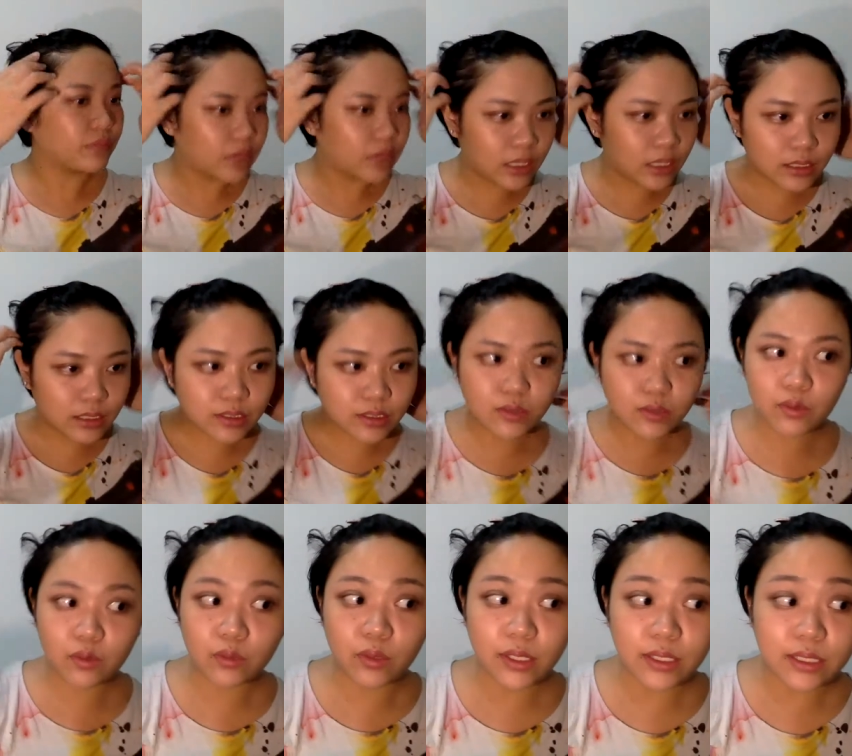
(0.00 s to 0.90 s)
Okay,
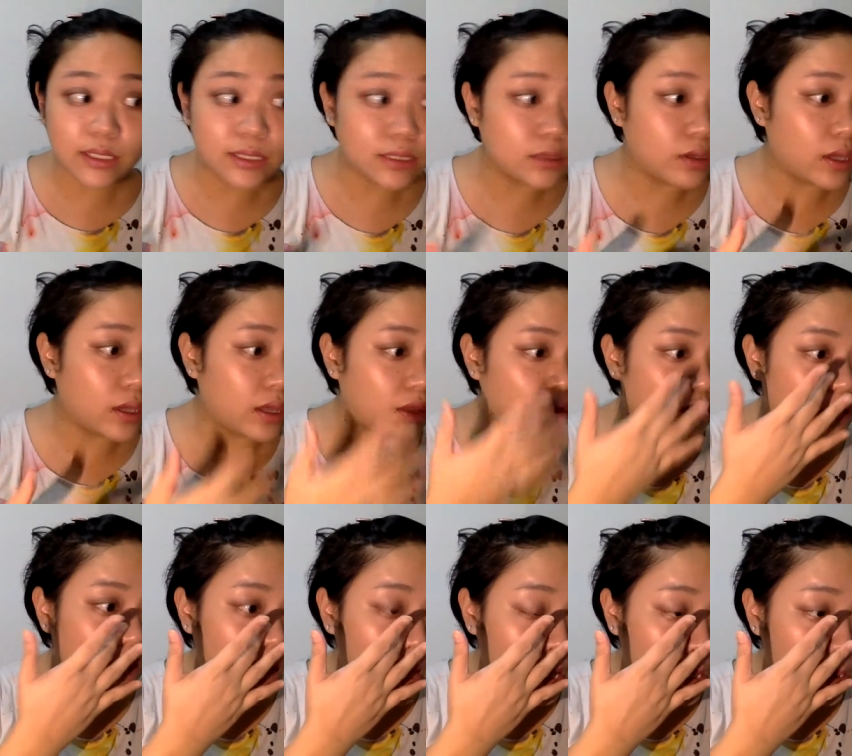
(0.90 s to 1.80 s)
so once you have
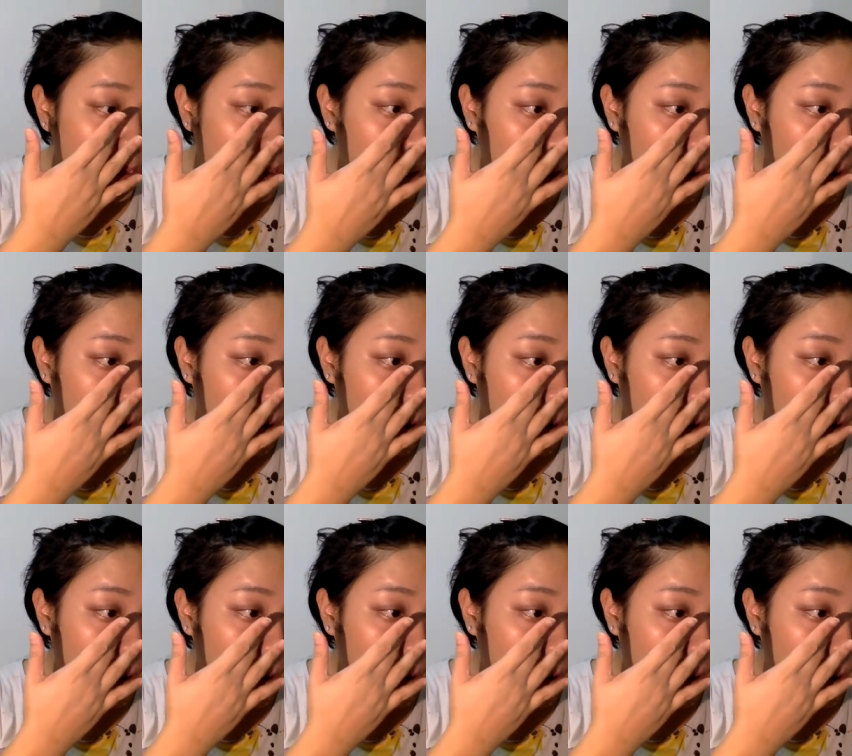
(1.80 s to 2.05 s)
that,